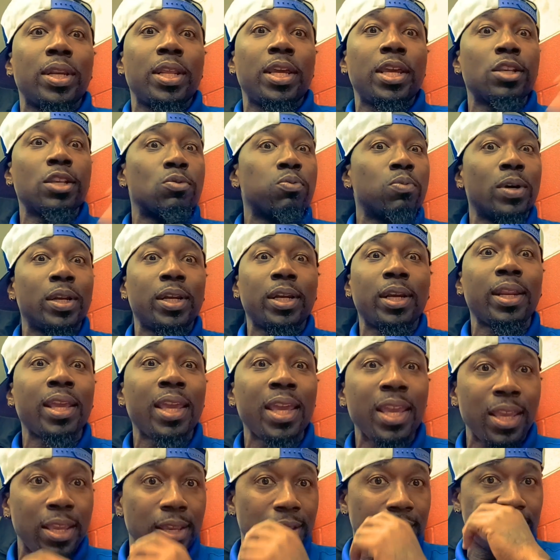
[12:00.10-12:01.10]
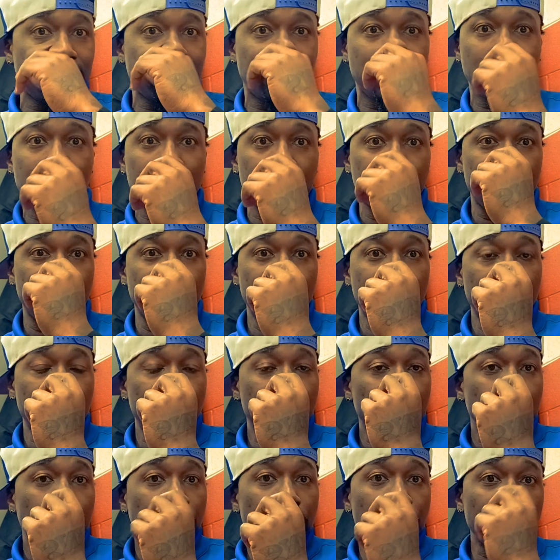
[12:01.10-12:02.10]
It is what it is.
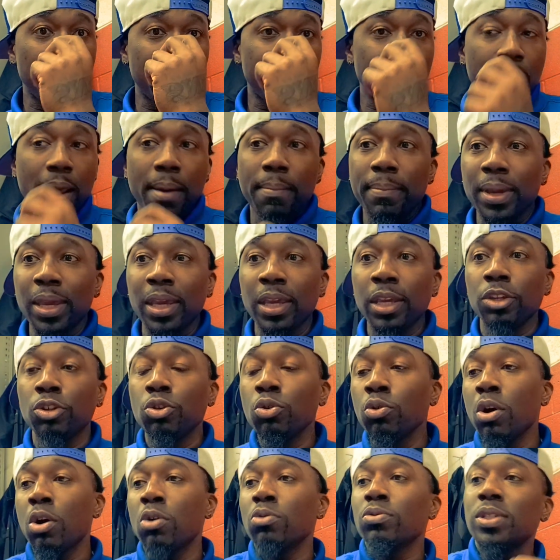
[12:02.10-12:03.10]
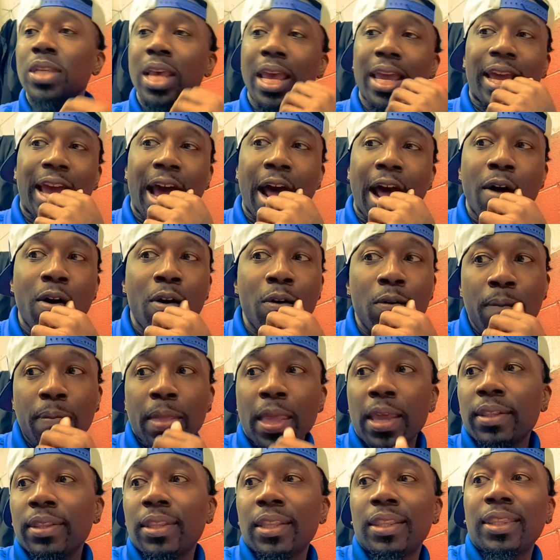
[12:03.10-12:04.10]
You know what I mean? You gonna take out
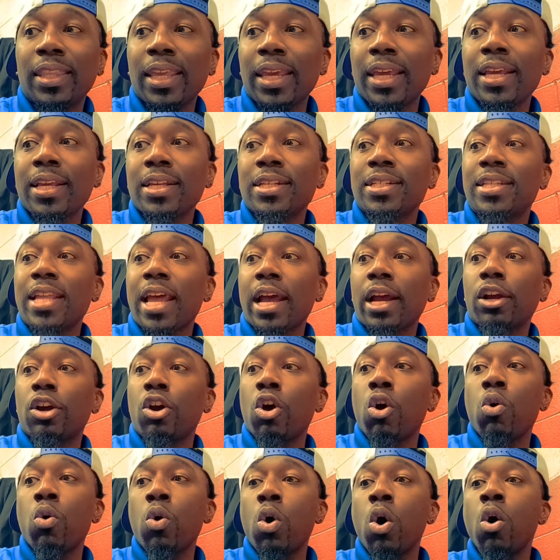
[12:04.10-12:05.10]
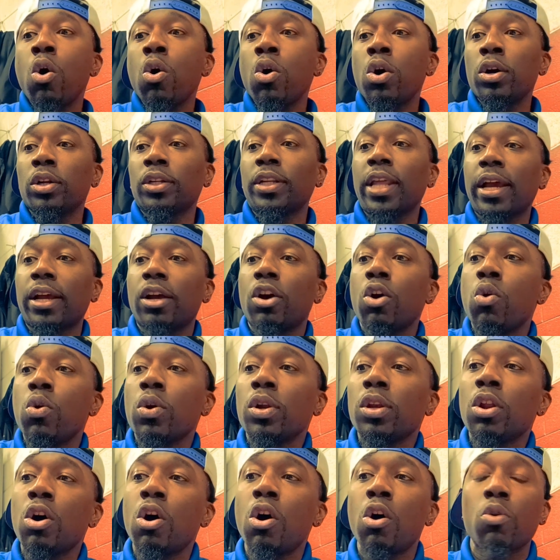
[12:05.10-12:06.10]
the things that go on, that
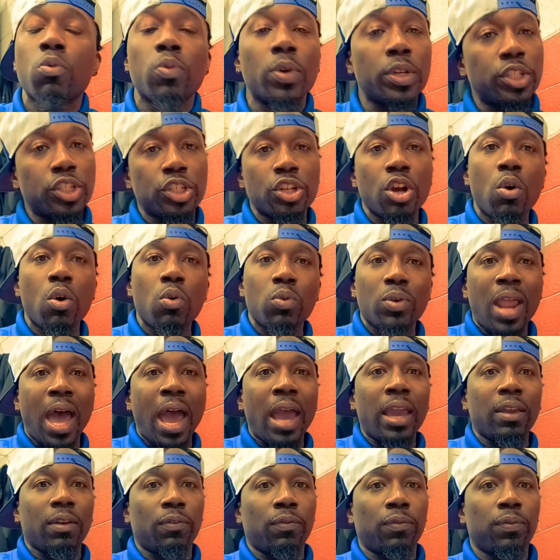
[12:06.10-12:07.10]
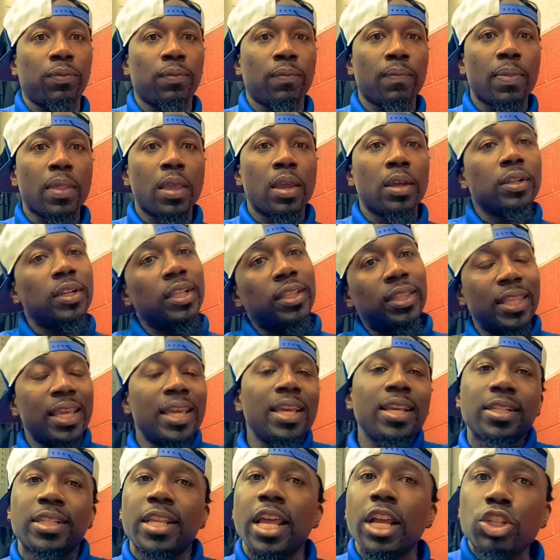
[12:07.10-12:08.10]
go along with your life, the
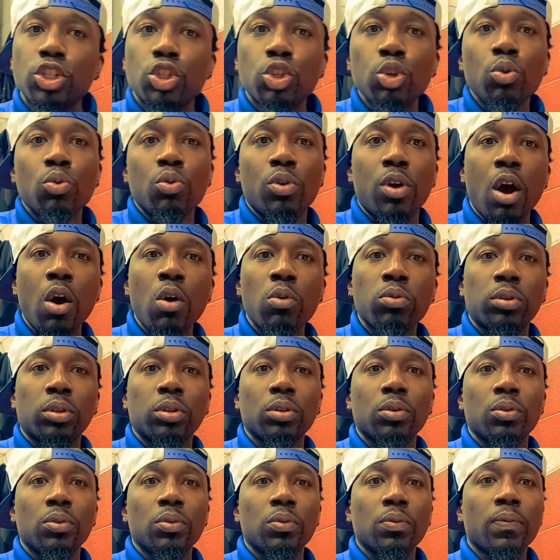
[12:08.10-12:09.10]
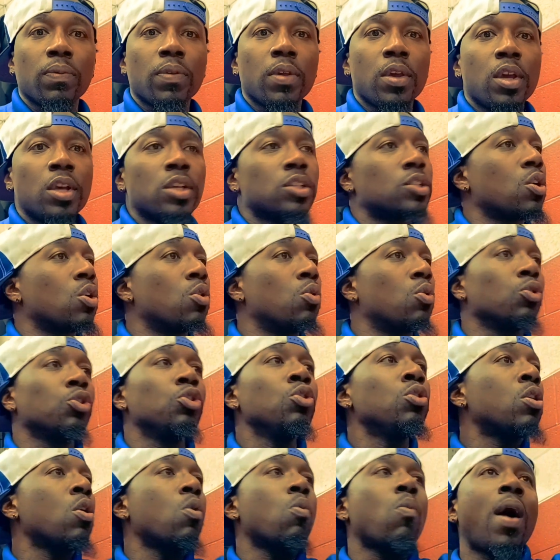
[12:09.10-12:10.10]
things that you go through. So
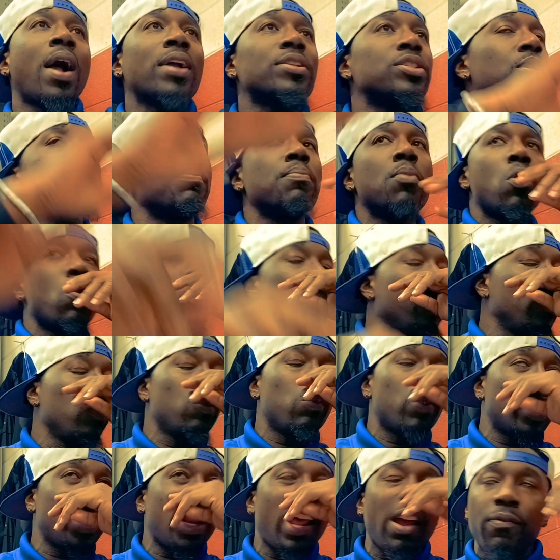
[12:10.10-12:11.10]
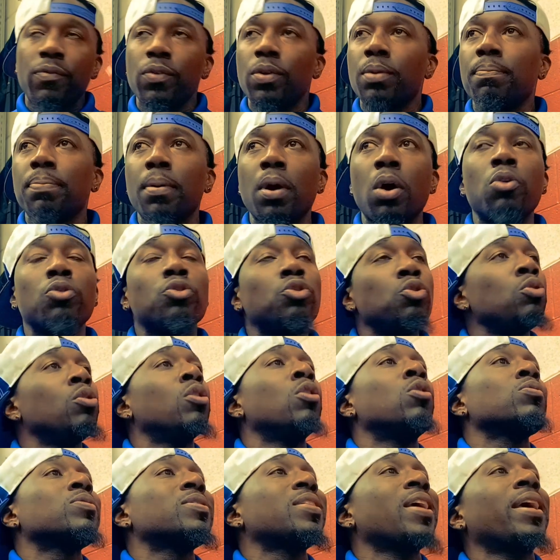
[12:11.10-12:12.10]
you could watch a movie, whatever, bro. you
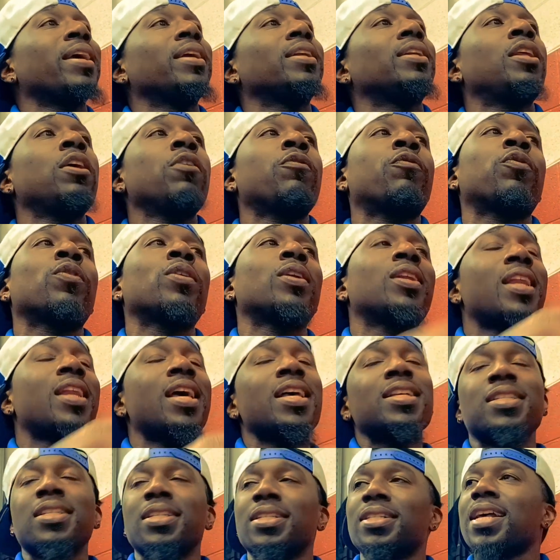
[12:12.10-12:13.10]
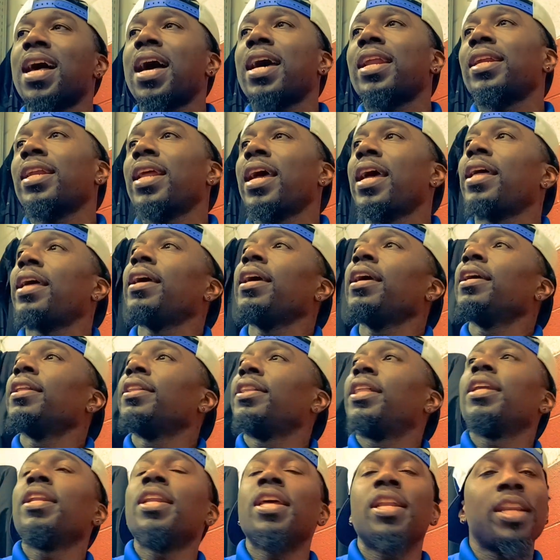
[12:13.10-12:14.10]
going to take different lessons out of that
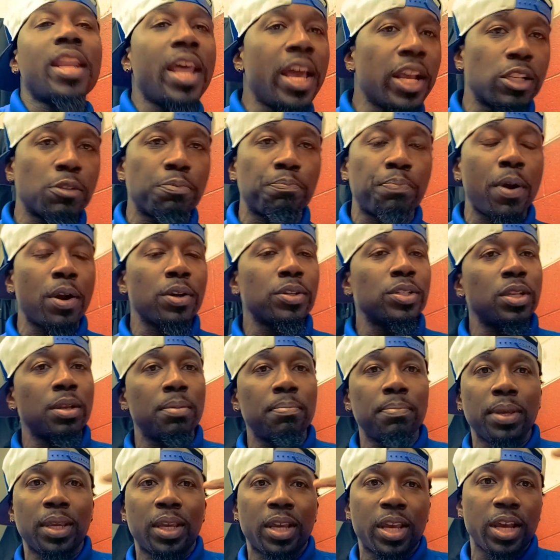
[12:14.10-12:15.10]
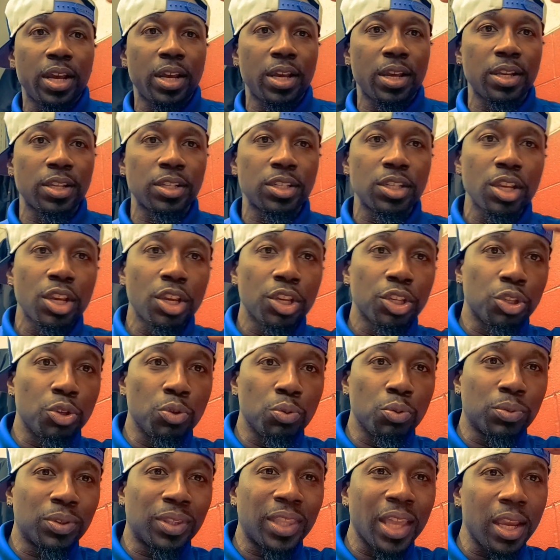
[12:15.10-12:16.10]
than the next person because
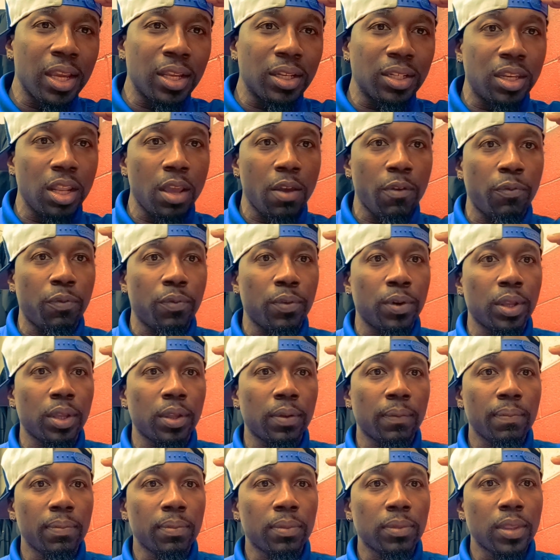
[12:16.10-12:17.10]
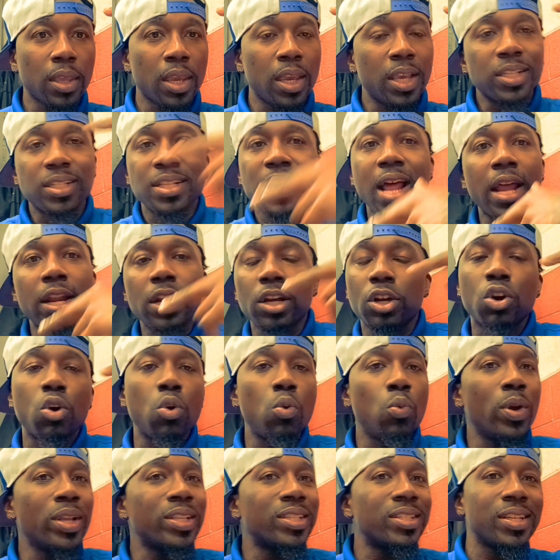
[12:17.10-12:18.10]
you think different. It's not a
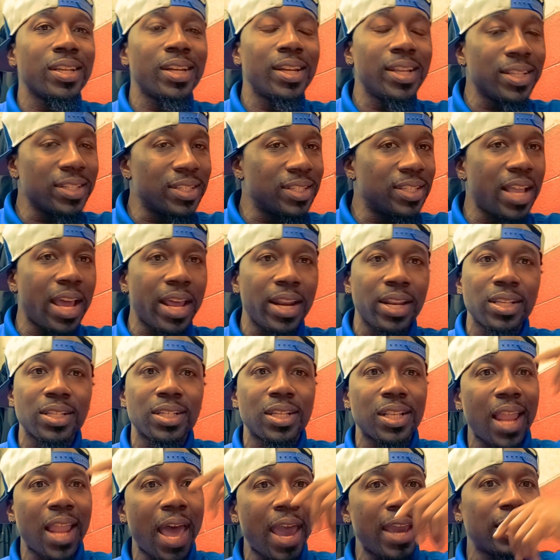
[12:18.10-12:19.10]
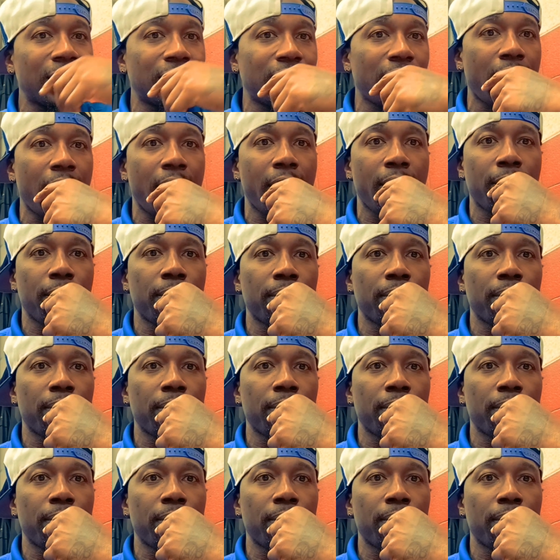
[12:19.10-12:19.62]
coincidence that it's like that.